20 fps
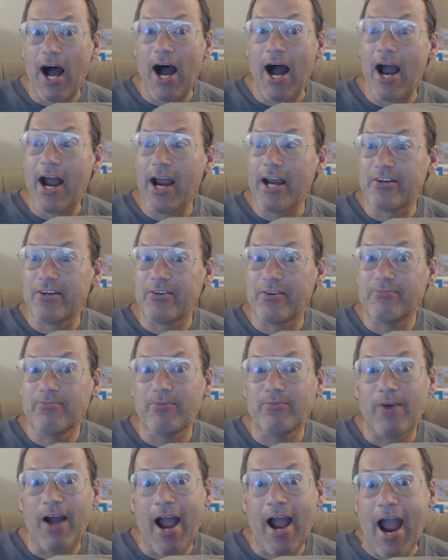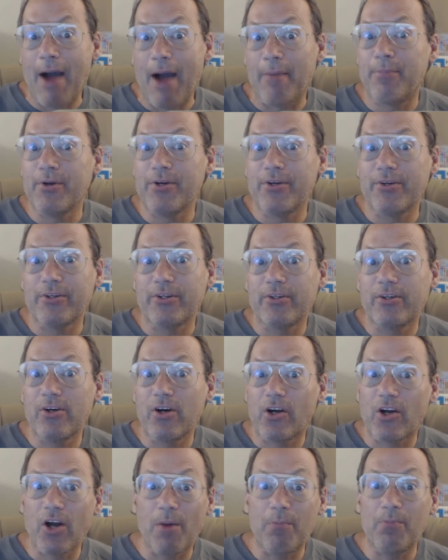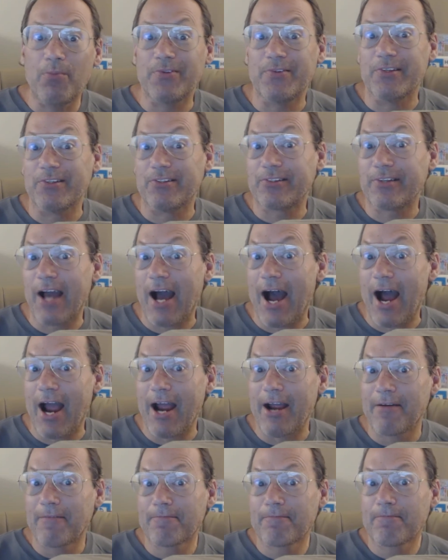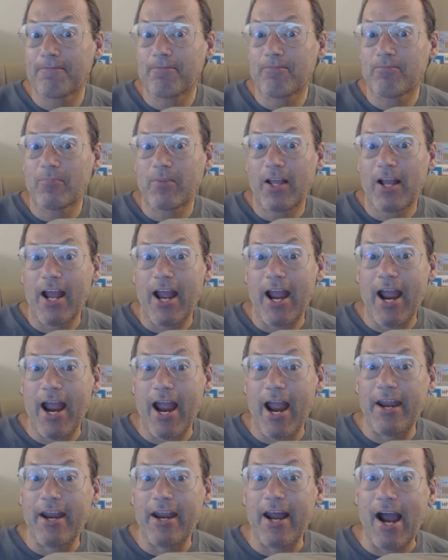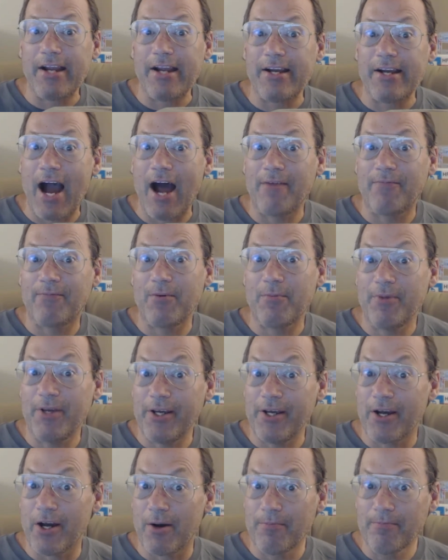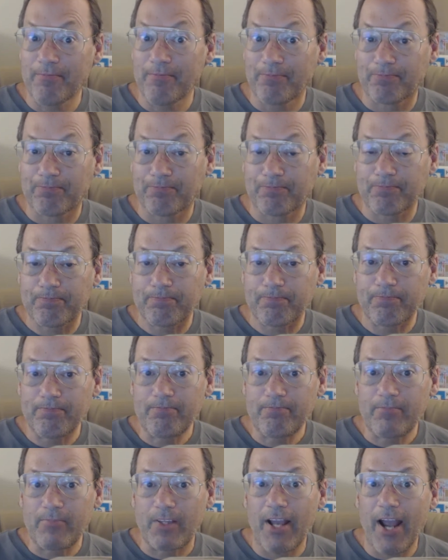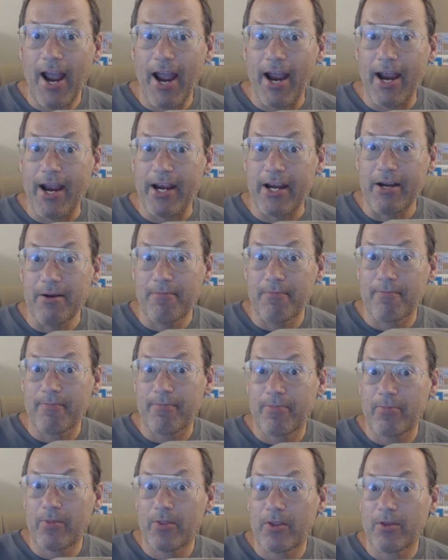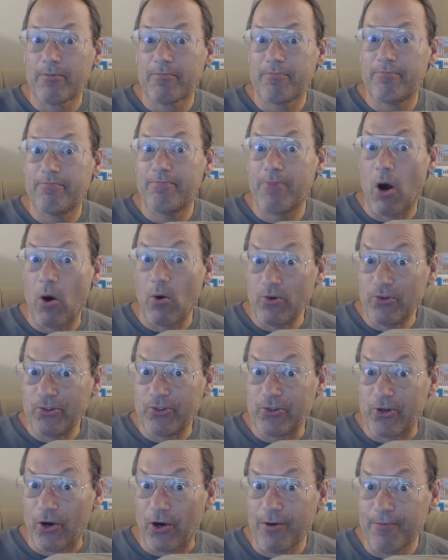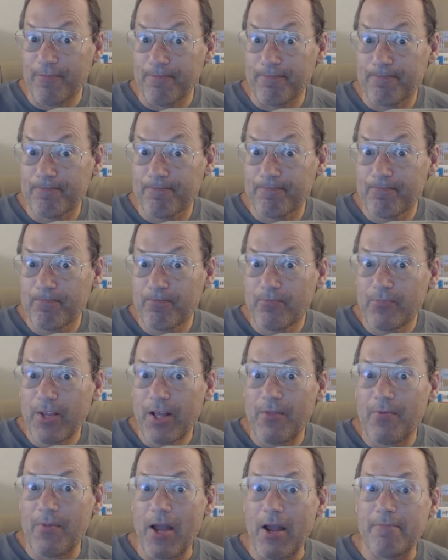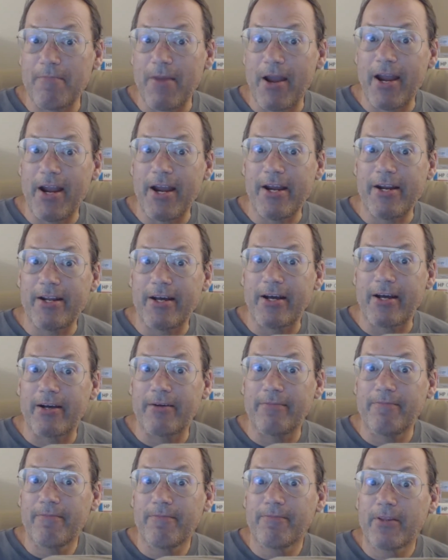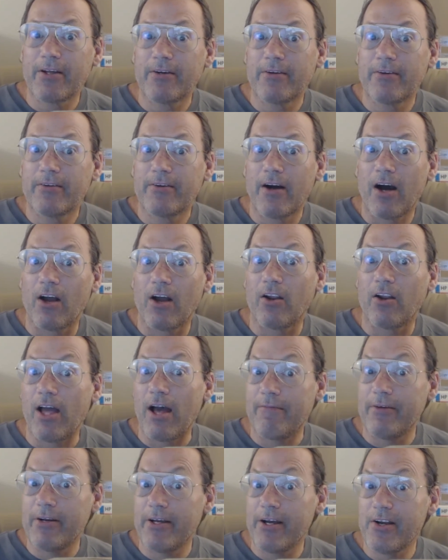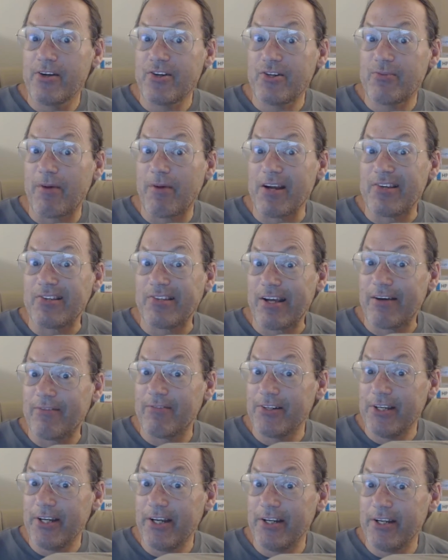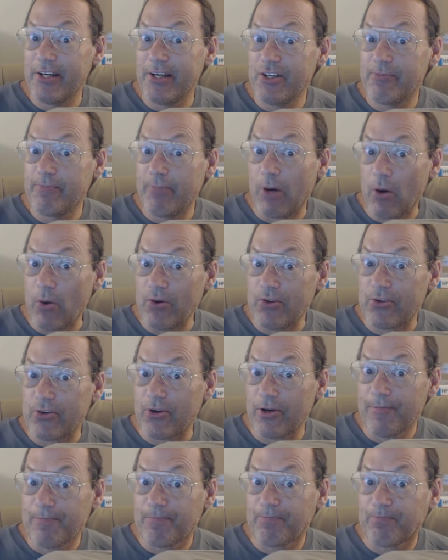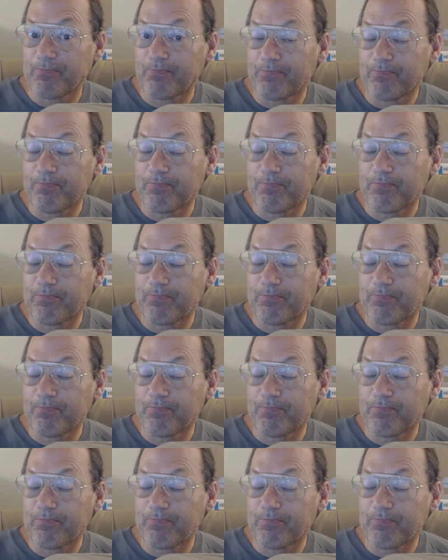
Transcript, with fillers: I happened to hook up with this guy and I got from him a poster. They made a 11 inch by 17 inch poster.